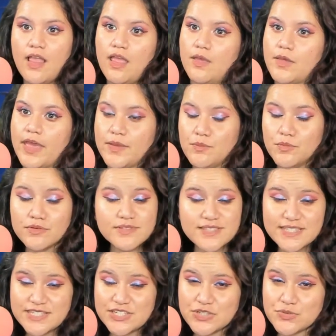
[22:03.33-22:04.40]
I
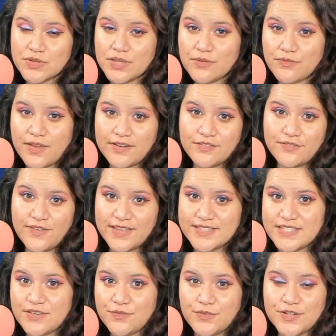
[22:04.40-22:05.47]
mostly stream Final
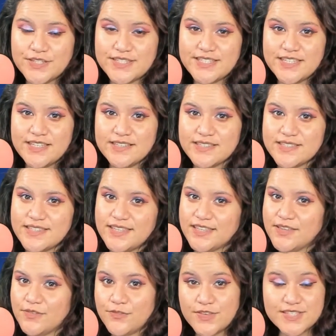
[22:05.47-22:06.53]
Fantasy 14, so you
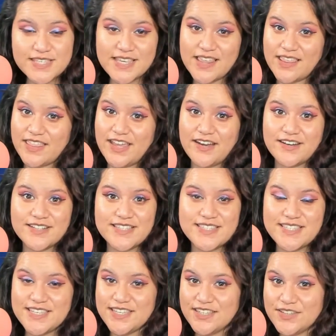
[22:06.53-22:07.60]
can visit there
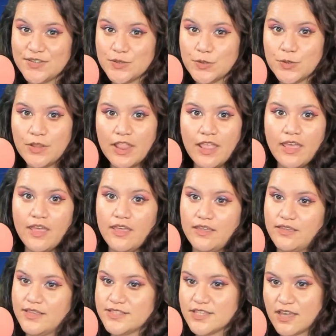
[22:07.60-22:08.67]
too.
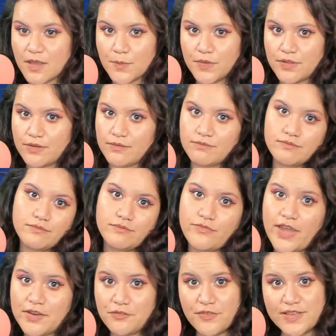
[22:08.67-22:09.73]
You can talk about
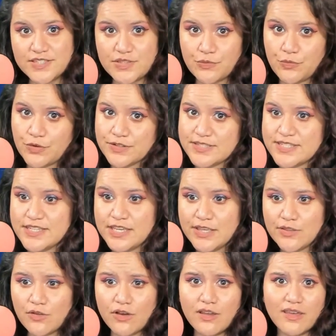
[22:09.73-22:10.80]
Final Fantasy
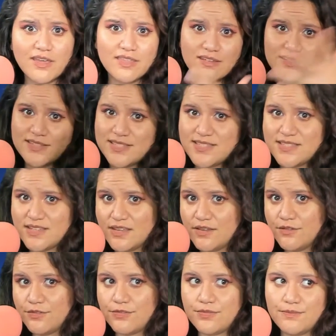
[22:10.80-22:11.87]
14 or other
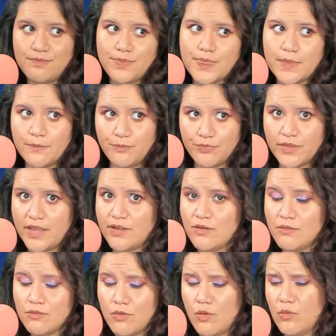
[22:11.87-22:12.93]
stuff. I
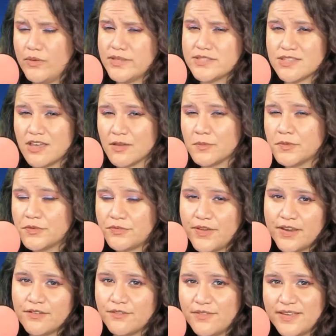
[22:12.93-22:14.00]
don't always talk about
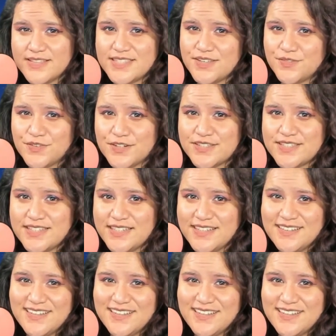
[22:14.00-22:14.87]
Final Fantasy 14.